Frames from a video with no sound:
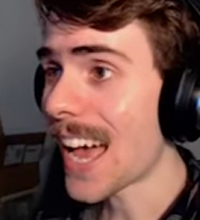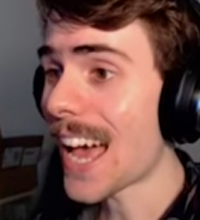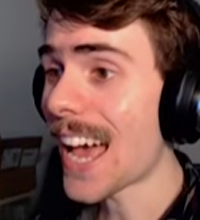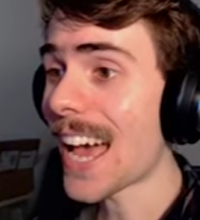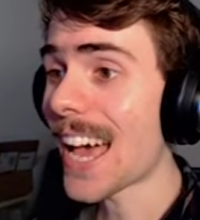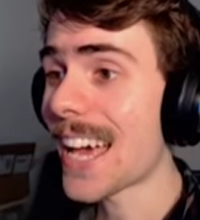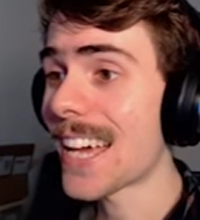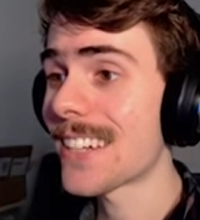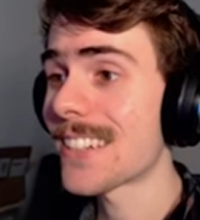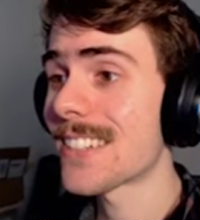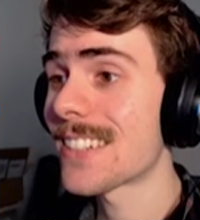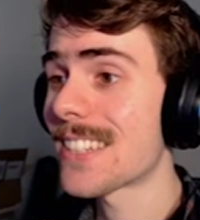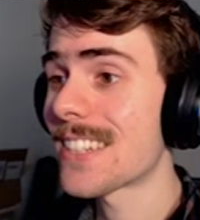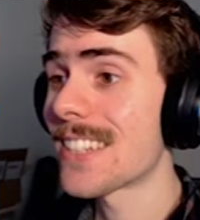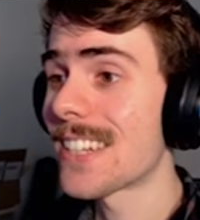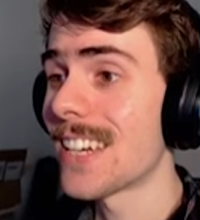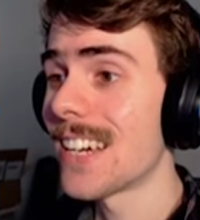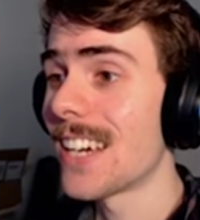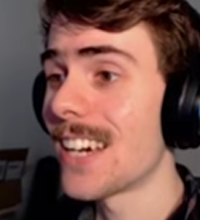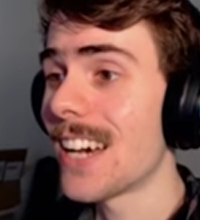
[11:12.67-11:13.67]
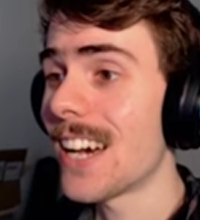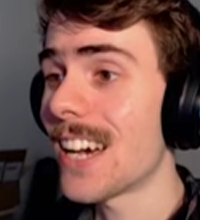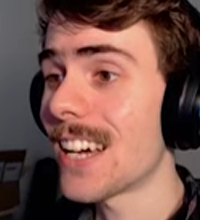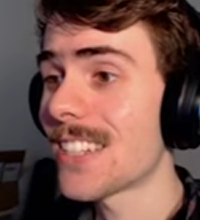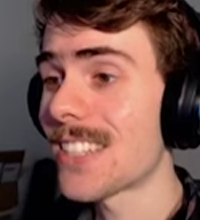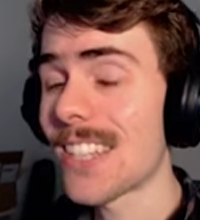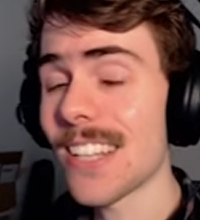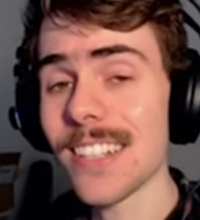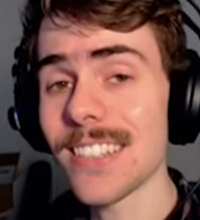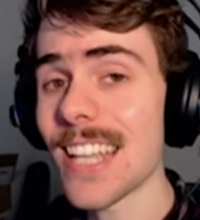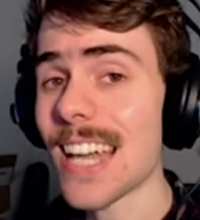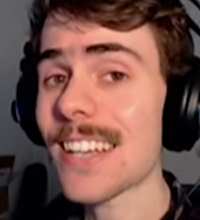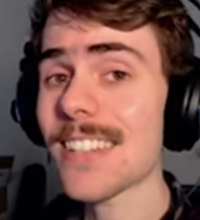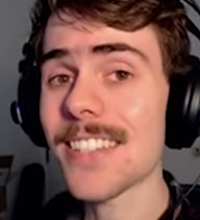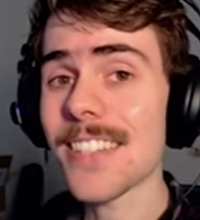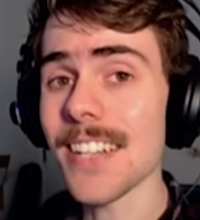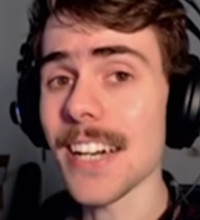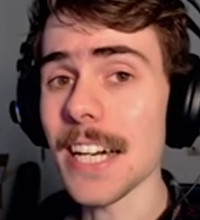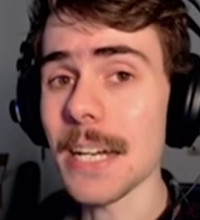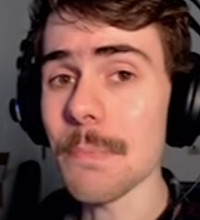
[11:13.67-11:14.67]
And until
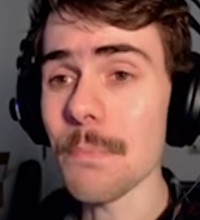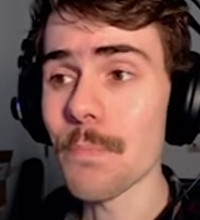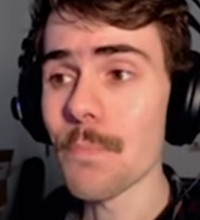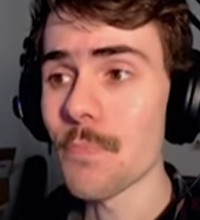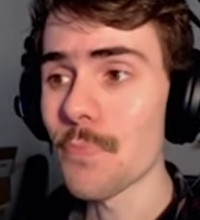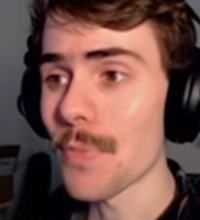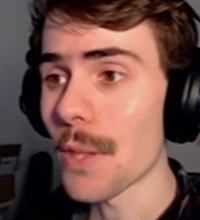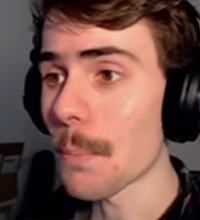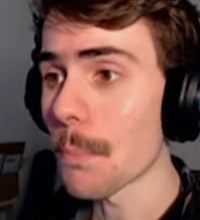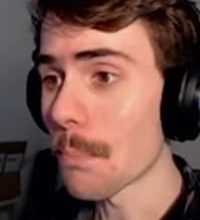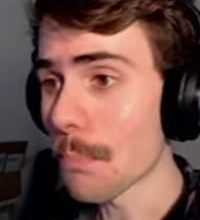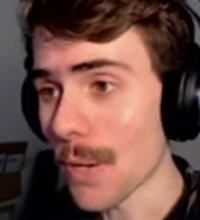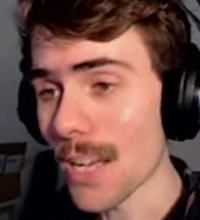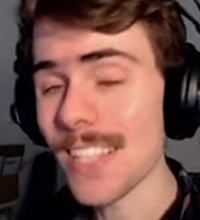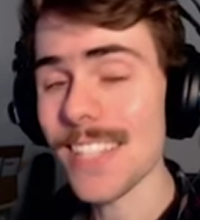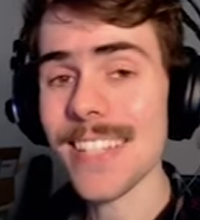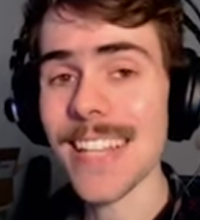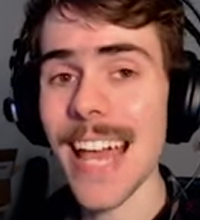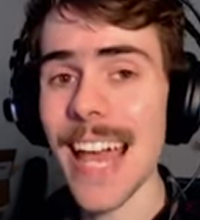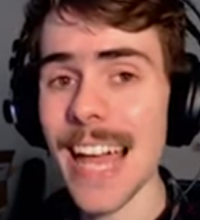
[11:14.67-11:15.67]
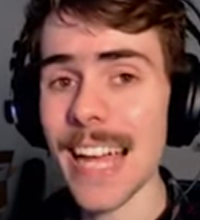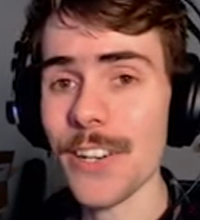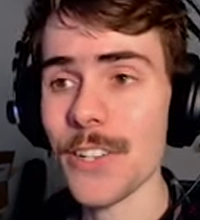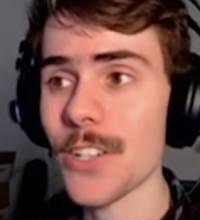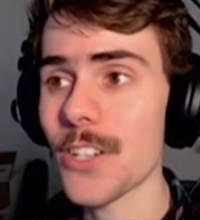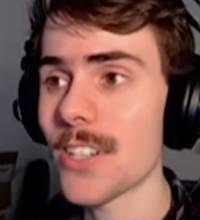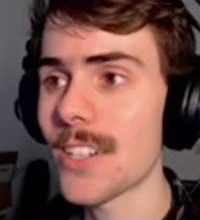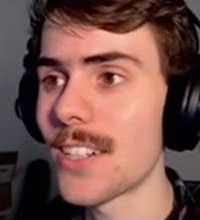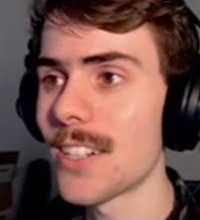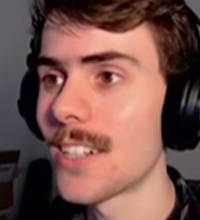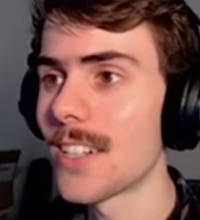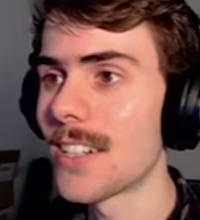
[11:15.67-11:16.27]
next time, mustache.